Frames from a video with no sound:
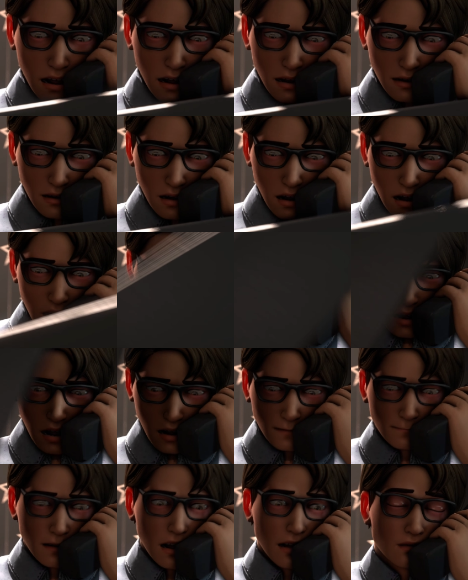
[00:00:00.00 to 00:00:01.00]
I just
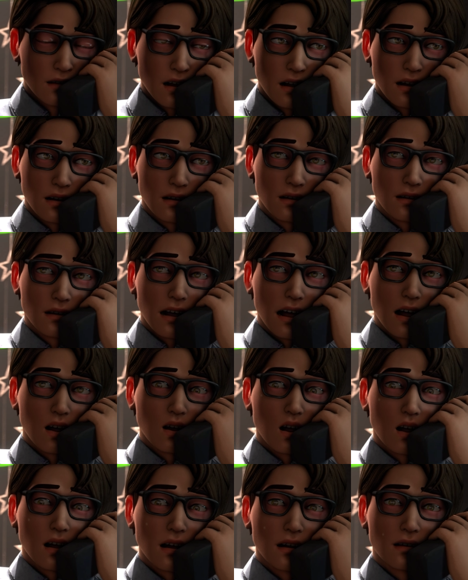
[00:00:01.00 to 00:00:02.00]
thought maybe I
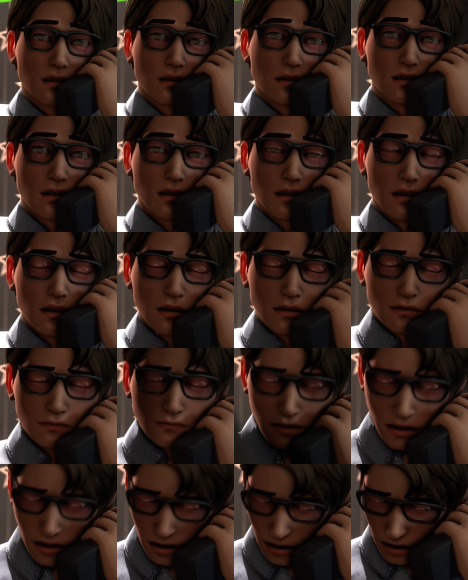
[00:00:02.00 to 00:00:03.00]
heard.
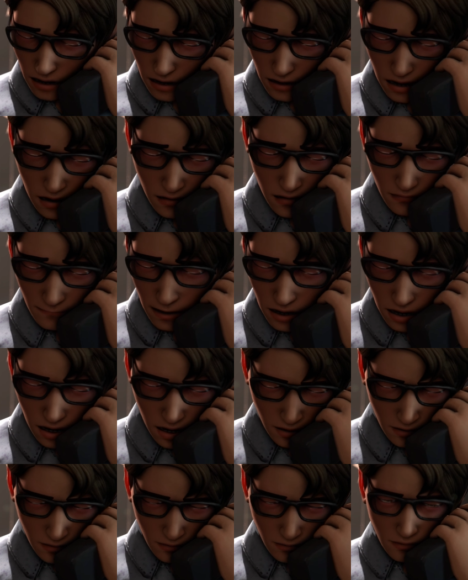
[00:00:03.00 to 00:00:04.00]
Never mind.
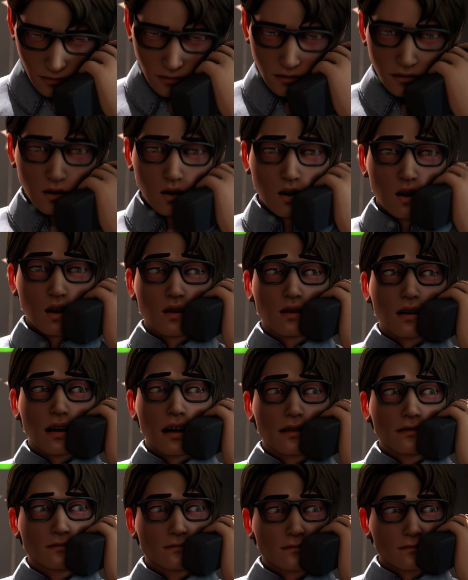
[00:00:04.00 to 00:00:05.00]
What's
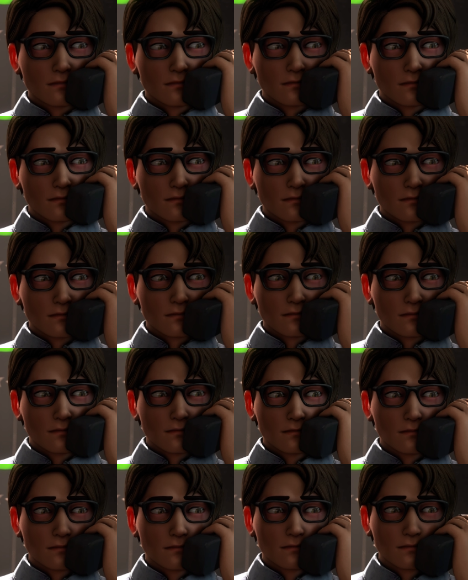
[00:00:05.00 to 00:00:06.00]
up? Uh,
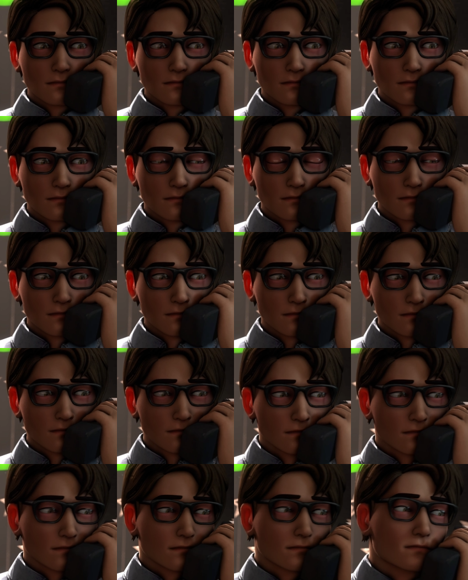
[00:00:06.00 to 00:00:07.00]
I
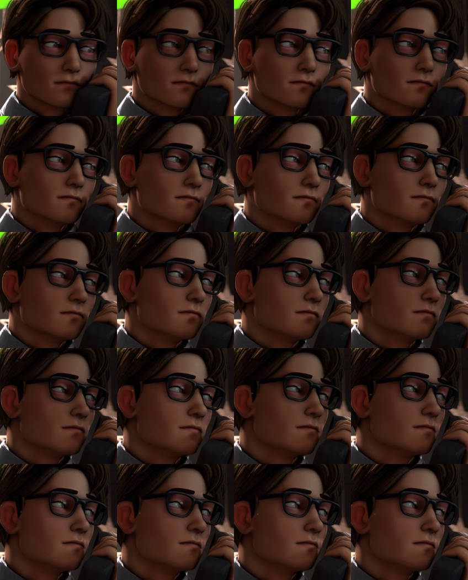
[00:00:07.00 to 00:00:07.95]
was gonna say,